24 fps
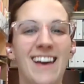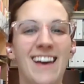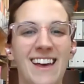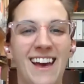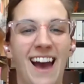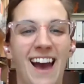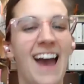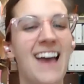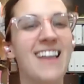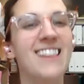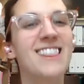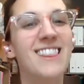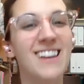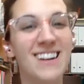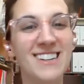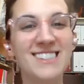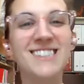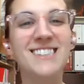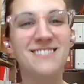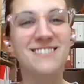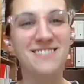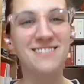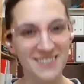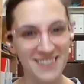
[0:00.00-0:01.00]
I looked
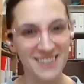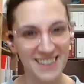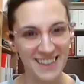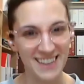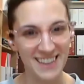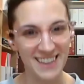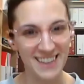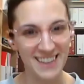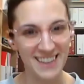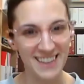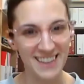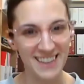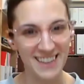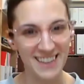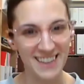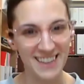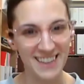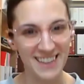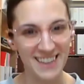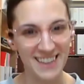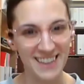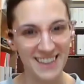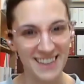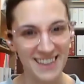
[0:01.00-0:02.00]
through these and
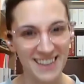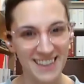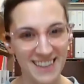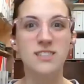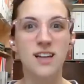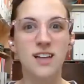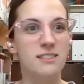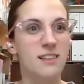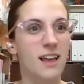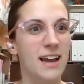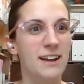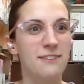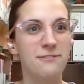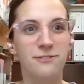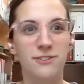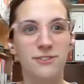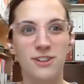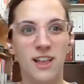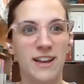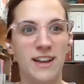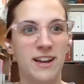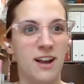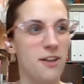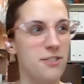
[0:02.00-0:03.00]
I looked online for
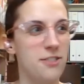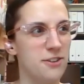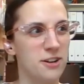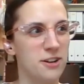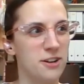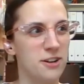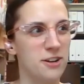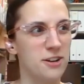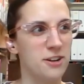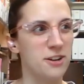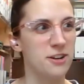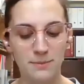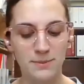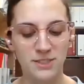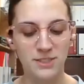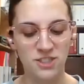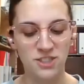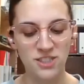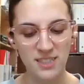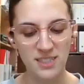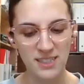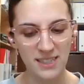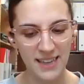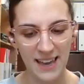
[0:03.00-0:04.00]
like other clubs
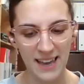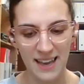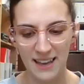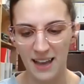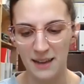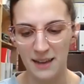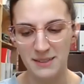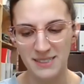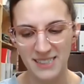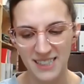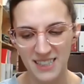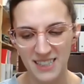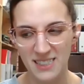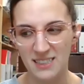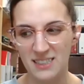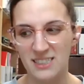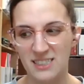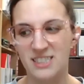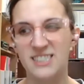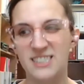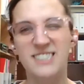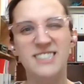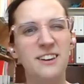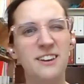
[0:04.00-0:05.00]
just to get ideas of
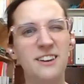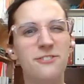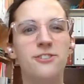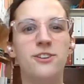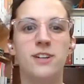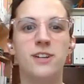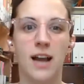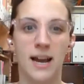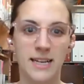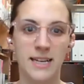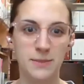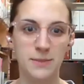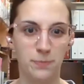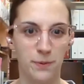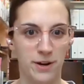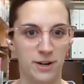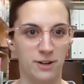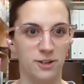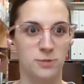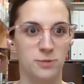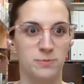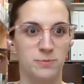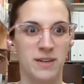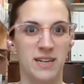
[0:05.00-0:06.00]
different
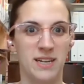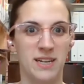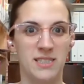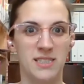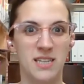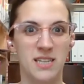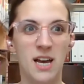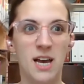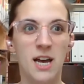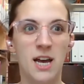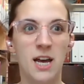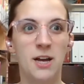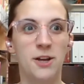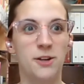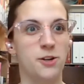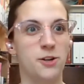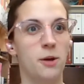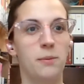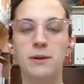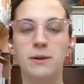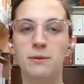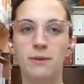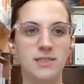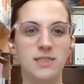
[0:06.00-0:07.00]
icebreakers, because
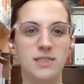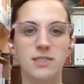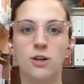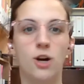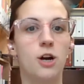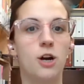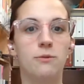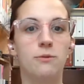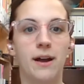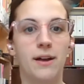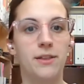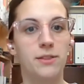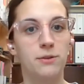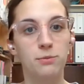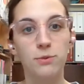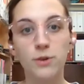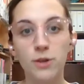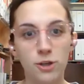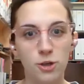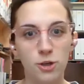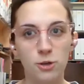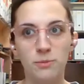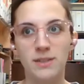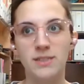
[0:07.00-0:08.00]
nobody wants to go around the
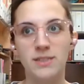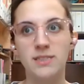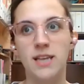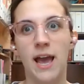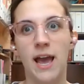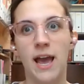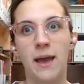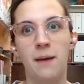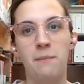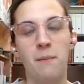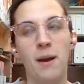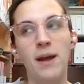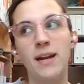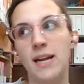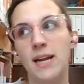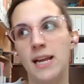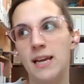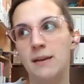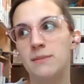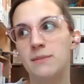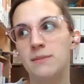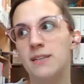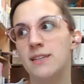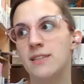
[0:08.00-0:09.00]
room and say, my
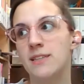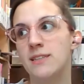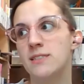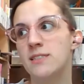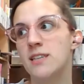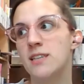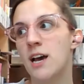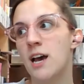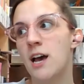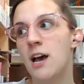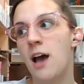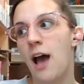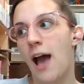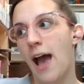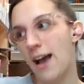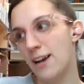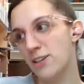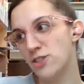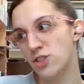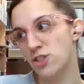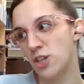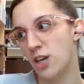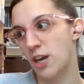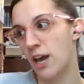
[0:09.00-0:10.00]
name is
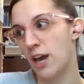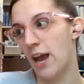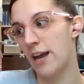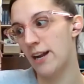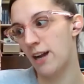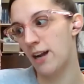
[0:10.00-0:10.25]
Ashley and